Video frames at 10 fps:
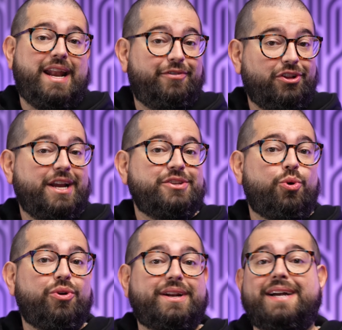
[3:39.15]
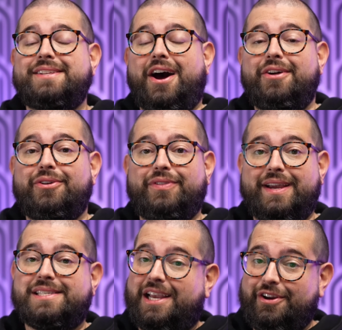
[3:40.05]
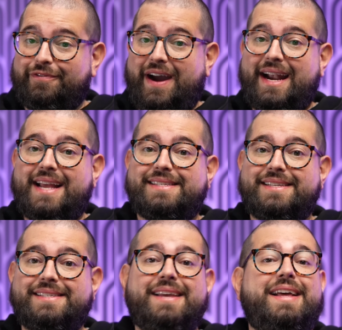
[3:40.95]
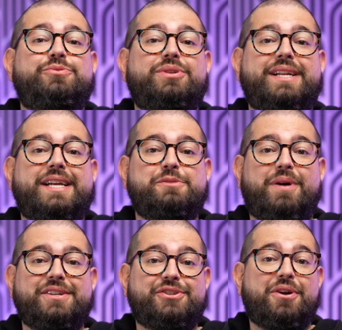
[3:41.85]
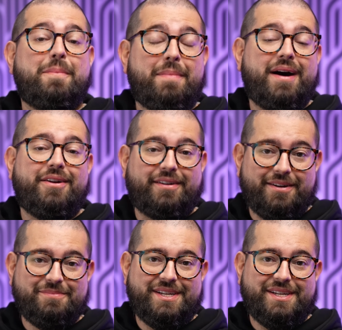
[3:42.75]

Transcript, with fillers: And if you're looking to organize other things like your finances, that's where today's sponsor, Monarch, comes